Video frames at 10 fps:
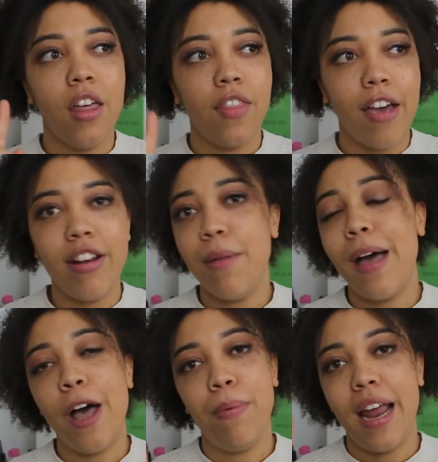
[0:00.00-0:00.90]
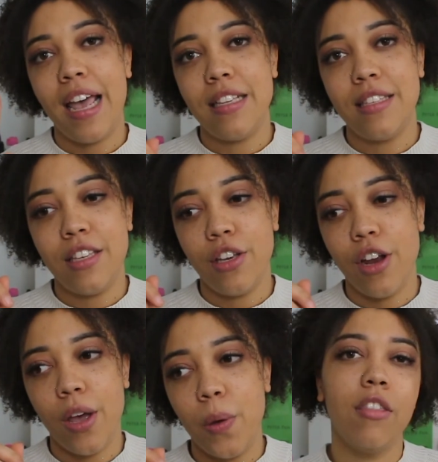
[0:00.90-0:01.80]
they're in a better place, you
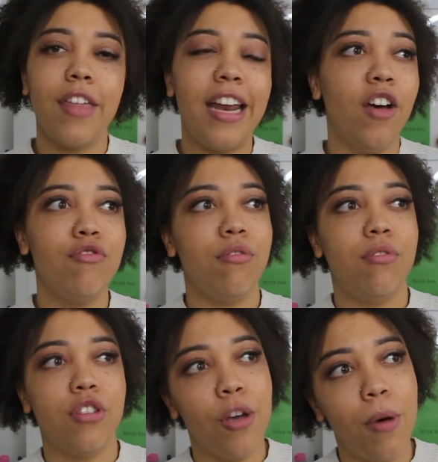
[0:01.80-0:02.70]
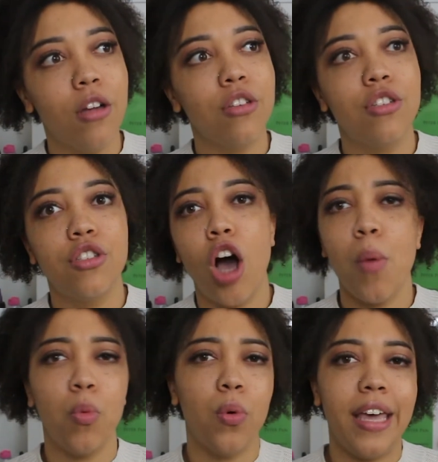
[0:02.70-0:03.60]
know, they loved you so much,
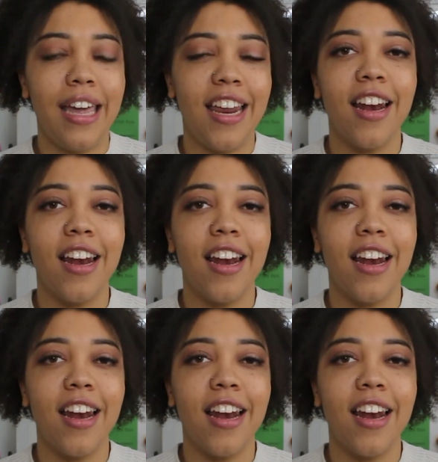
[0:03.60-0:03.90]
time will heal it.